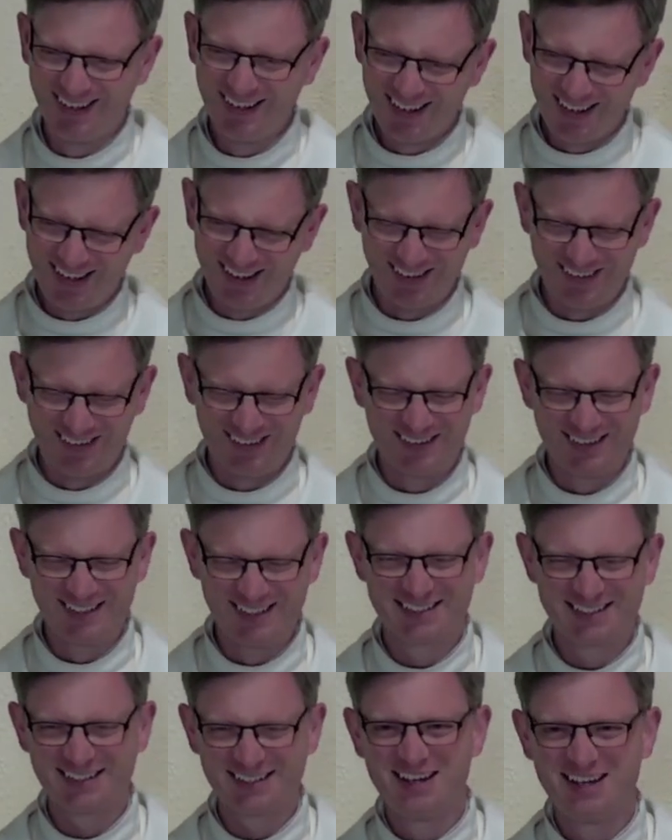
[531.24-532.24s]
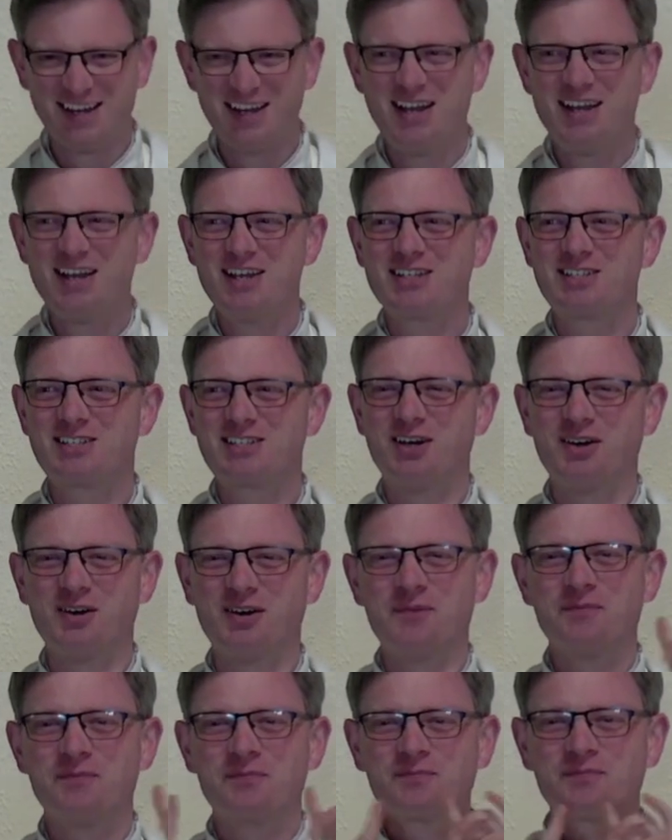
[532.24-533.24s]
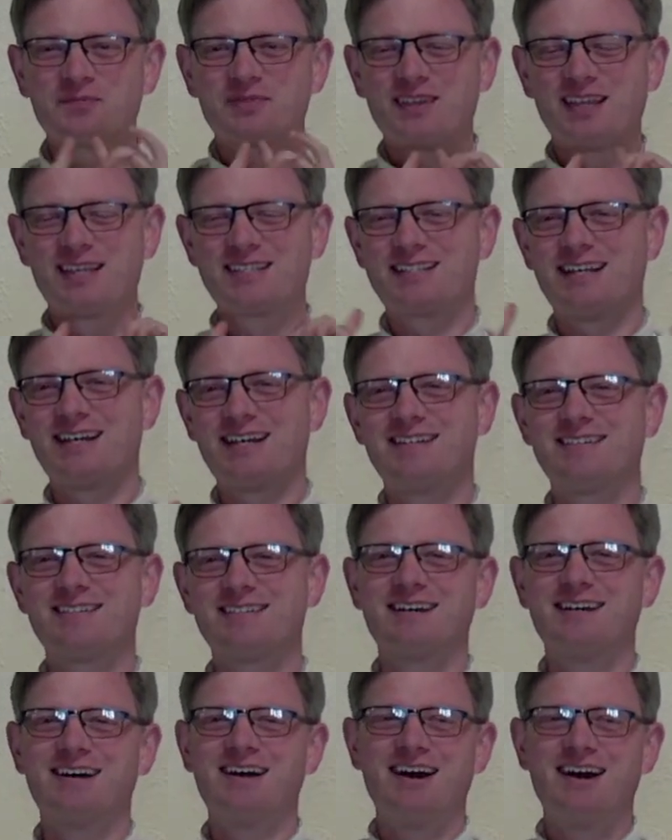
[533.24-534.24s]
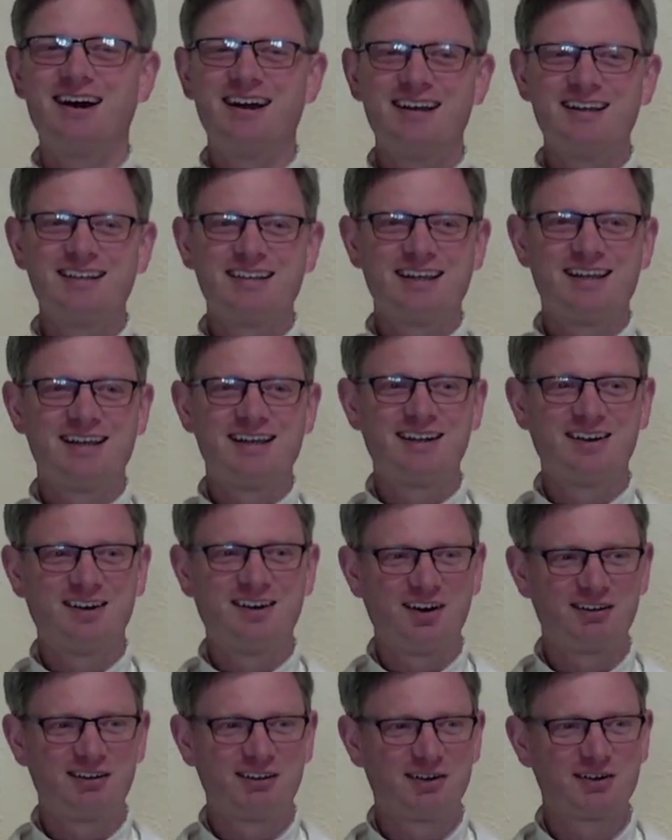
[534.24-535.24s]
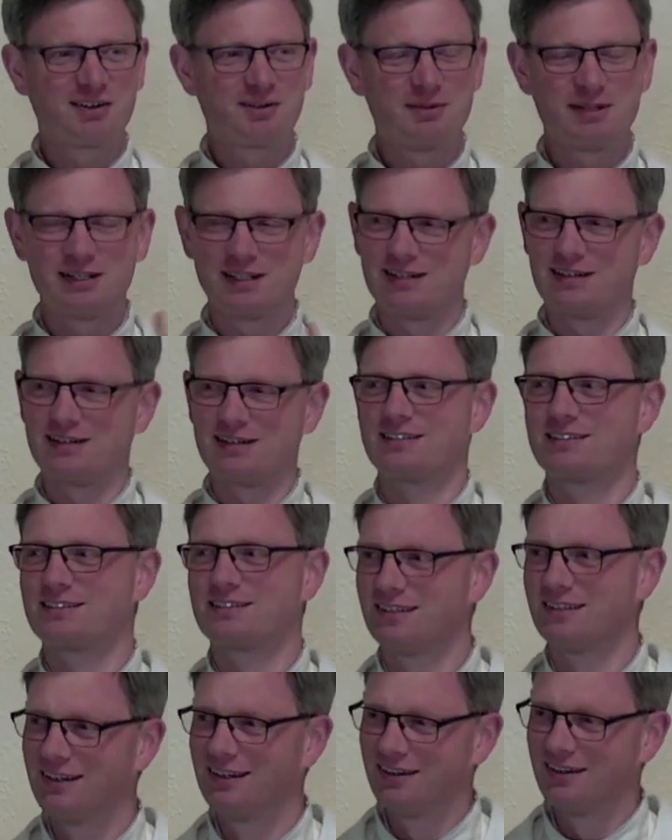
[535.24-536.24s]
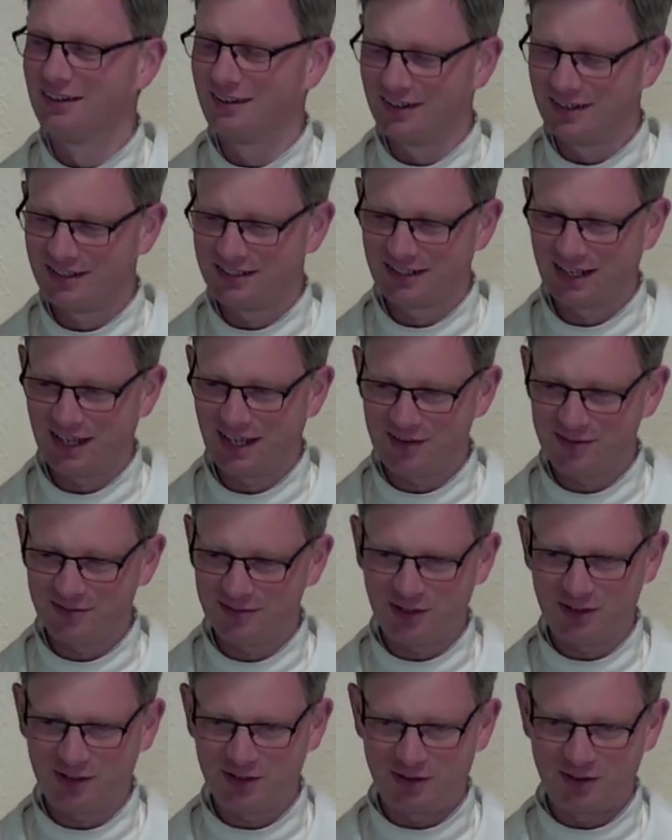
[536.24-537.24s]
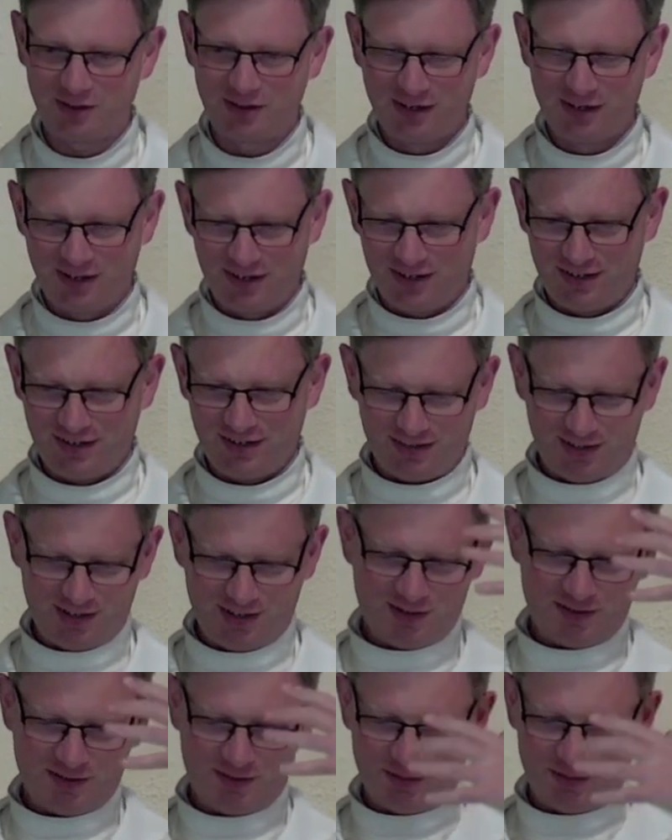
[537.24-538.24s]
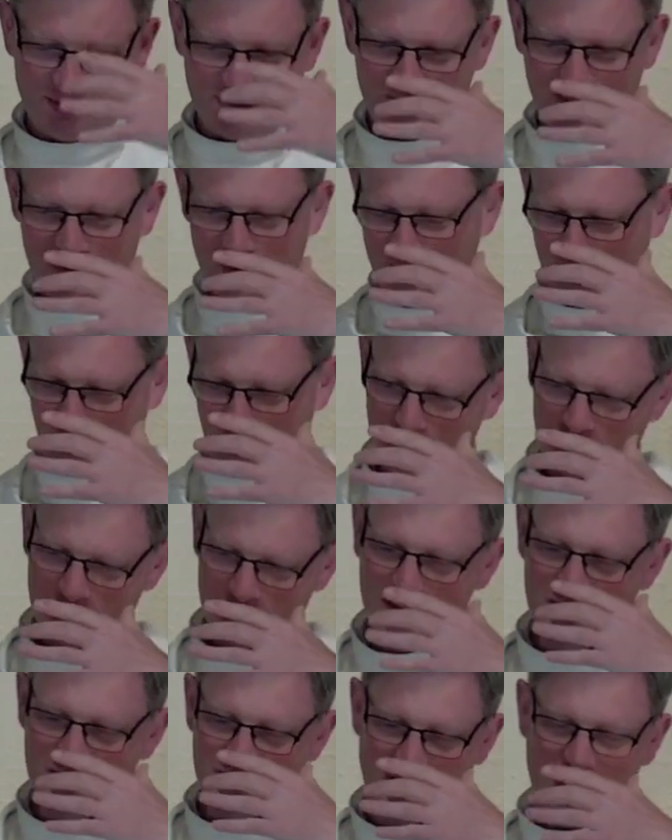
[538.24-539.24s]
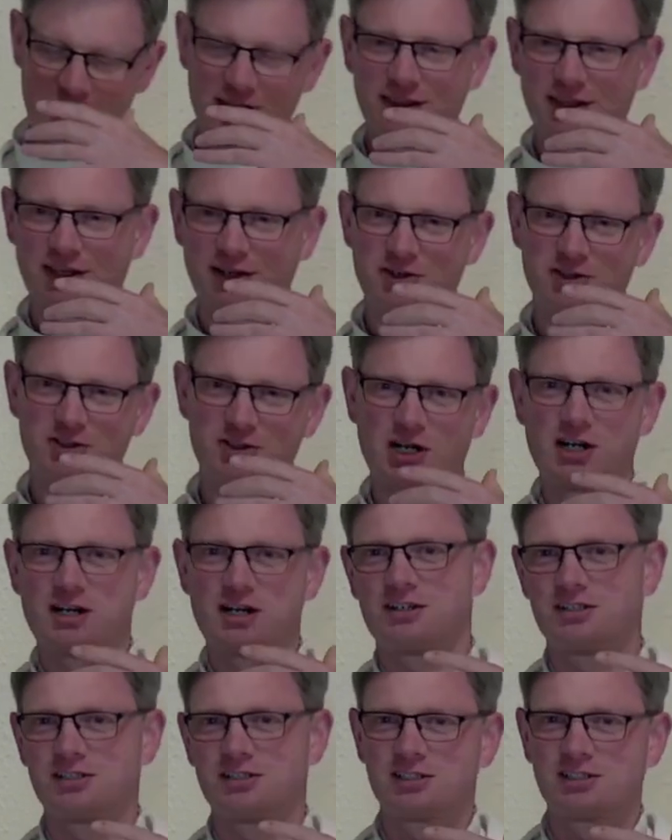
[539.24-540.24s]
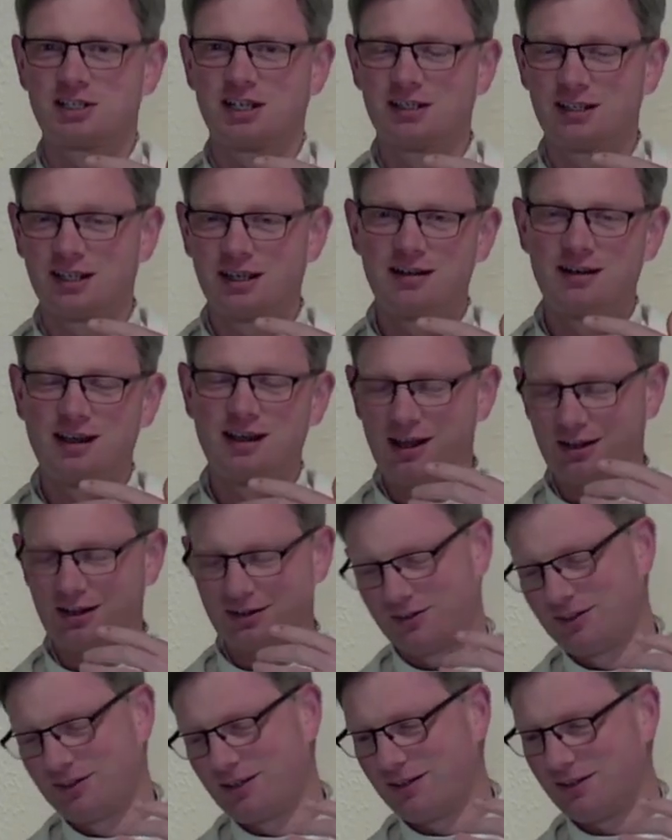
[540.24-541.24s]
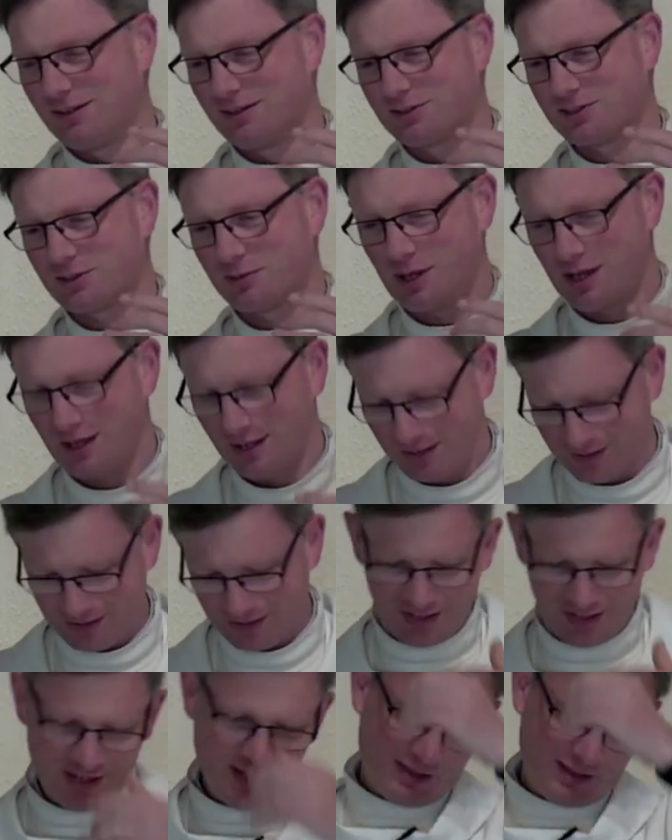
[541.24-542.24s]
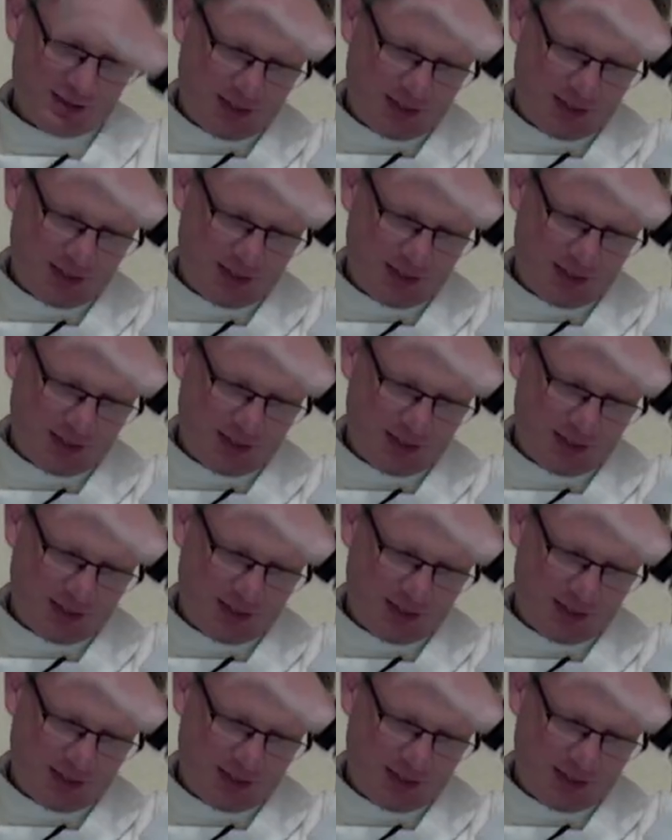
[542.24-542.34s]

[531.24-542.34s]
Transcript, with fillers: all right. So they stand in the hill all around the Midianites. Right? They have their, their torches in their jars, and then at Gideon's command, they